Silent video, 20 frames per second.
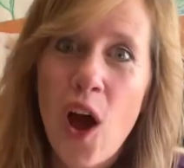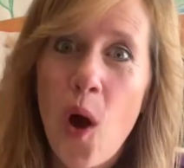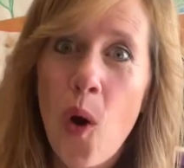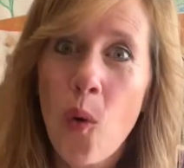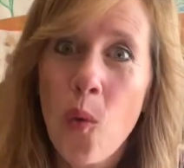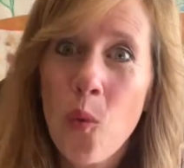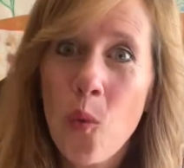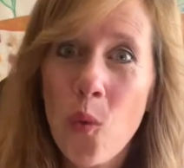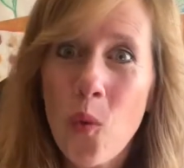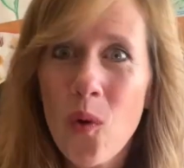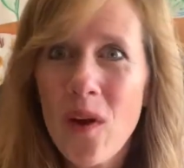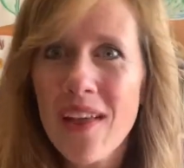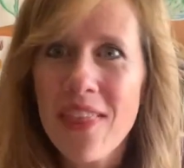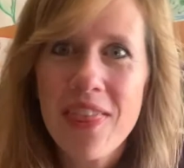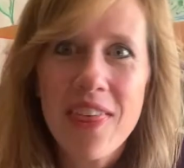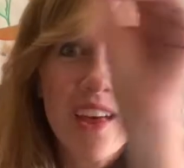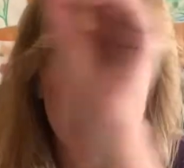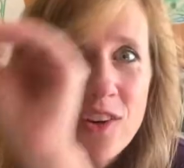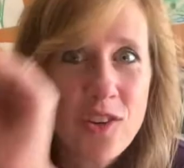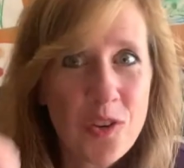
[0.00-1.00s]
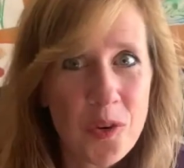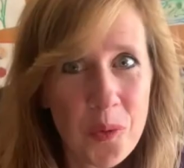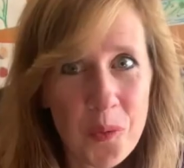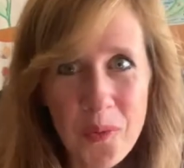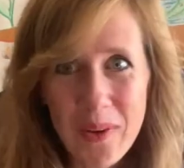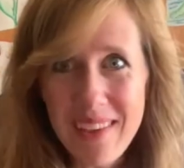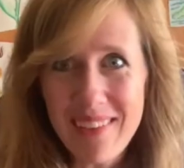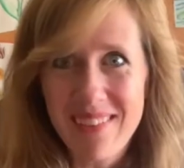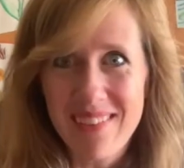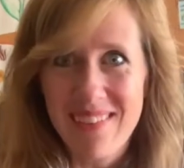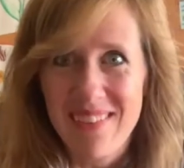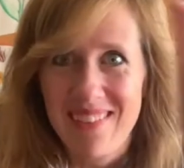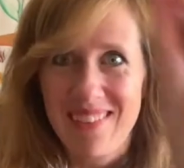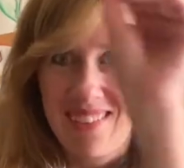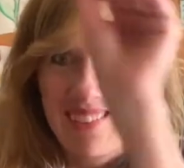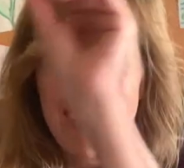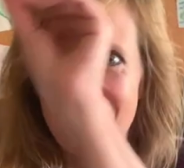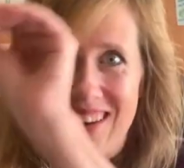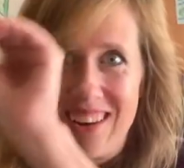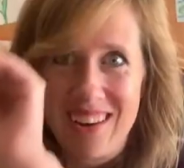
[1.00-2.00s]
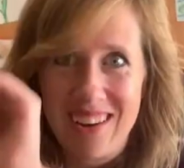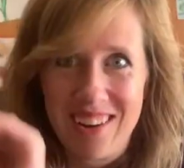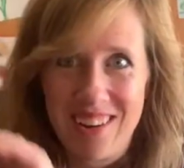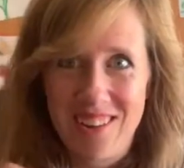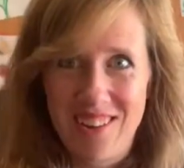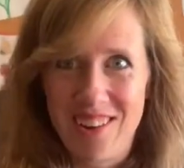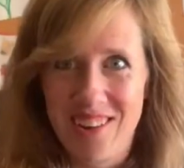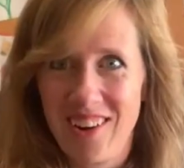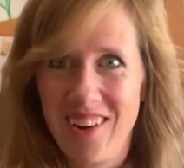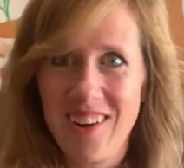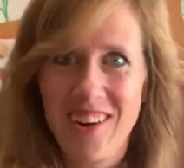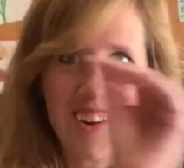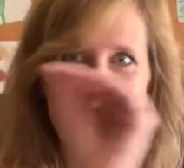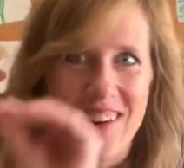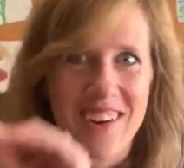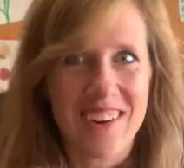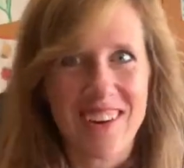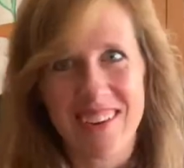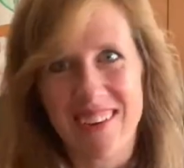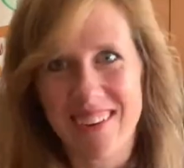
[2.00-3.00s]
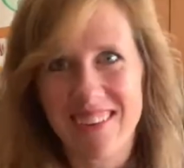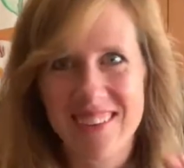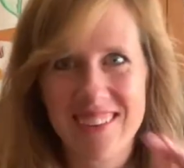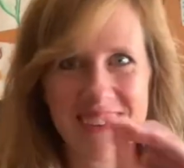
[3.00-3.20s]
With a twist and a turn.